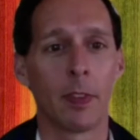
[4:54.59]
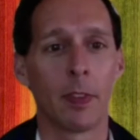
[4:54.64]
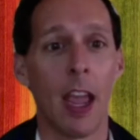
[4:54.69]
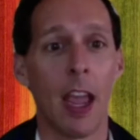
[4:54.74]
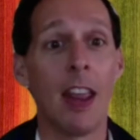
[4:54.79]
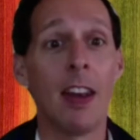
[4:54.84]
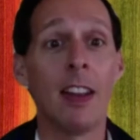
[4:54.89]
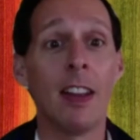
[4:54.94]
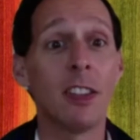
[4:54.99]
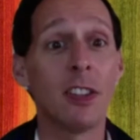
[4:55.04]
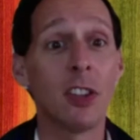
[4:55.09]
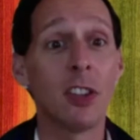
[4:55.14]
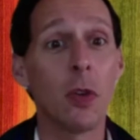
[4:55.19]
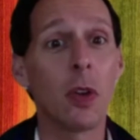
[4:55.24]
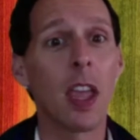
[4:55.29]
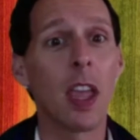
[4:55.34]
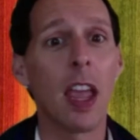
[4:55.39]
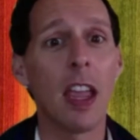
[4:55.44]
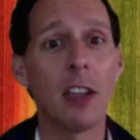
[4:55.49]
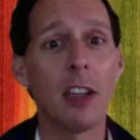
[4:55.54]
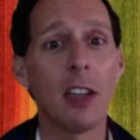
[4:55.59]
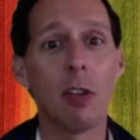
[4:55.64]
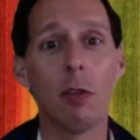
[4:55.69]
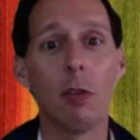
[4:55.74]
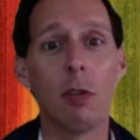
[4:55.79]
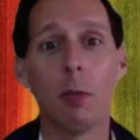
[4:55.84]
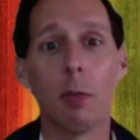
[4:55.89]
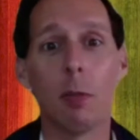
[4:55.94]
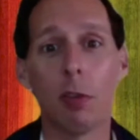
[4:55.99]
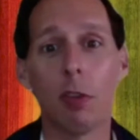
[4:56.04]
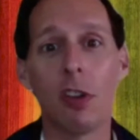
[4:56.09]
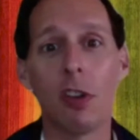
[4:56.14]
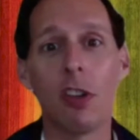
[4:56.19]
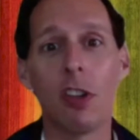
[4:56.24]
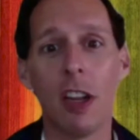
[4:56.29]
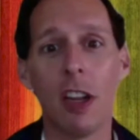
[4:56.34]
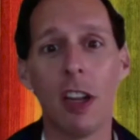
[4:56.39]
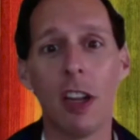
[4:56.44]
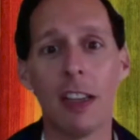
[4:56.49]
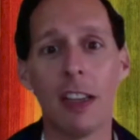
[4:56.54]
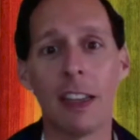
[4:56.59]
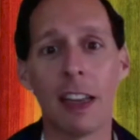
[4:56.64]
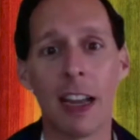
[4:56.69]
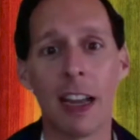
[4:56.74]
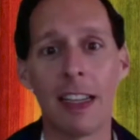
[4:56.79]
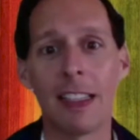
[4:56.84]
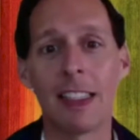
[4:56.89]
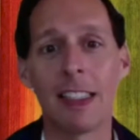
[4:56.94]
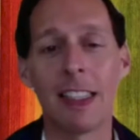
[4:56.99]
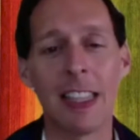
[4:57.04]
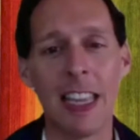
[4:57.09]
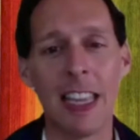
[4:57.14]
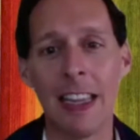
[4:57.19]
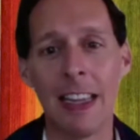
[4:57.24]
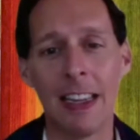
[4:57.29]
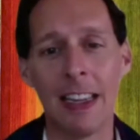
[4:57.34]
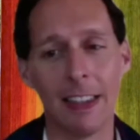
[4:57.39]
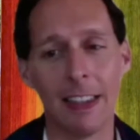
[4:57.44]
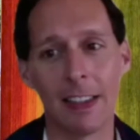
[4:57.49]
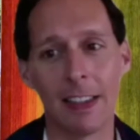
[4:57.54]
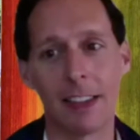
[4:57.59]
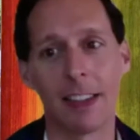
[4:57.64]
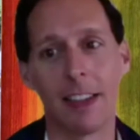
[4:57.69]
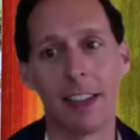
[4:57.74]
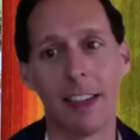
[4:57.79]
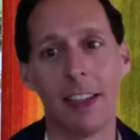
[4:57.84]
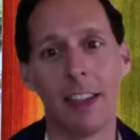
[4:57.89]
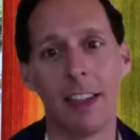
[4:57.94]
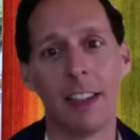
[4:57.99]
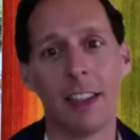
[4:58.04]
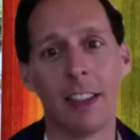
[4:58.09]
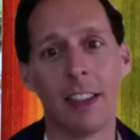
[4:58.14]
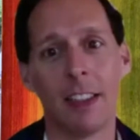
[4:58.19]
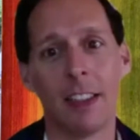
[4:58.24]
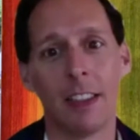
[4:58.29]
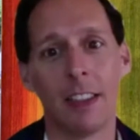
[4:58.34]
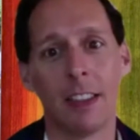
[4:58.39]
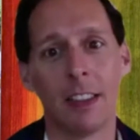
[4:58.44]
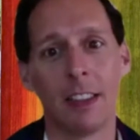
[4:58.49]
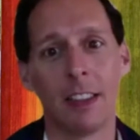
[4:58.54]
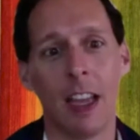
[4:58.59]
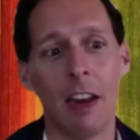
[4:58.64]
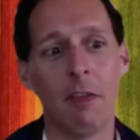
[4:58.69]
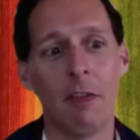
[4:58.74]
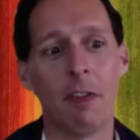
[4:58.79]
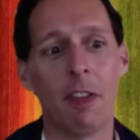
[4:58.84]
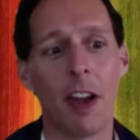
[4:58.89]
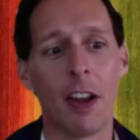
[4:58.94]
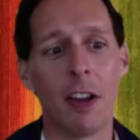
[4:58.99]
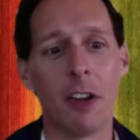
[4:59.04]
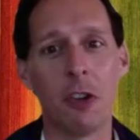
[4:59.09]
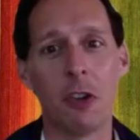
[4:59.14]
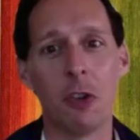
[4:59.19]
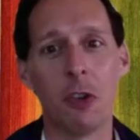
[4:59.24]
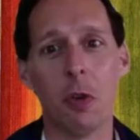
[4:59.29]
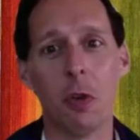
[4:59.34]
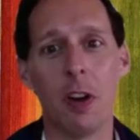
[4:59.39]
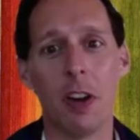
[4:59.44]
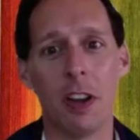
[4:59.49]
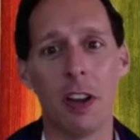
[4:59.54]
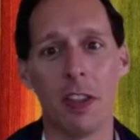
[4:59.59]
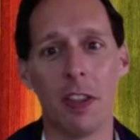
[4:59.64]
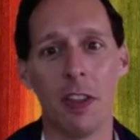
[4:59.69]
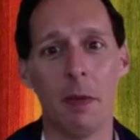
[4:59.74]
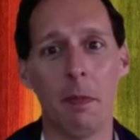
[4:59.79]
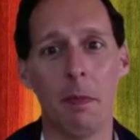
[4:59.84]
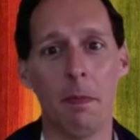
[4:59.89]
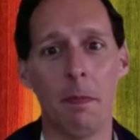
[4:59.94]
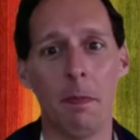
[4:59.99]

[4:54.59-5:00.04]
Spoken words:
And it's okay to appreciate nice things and find joy in them.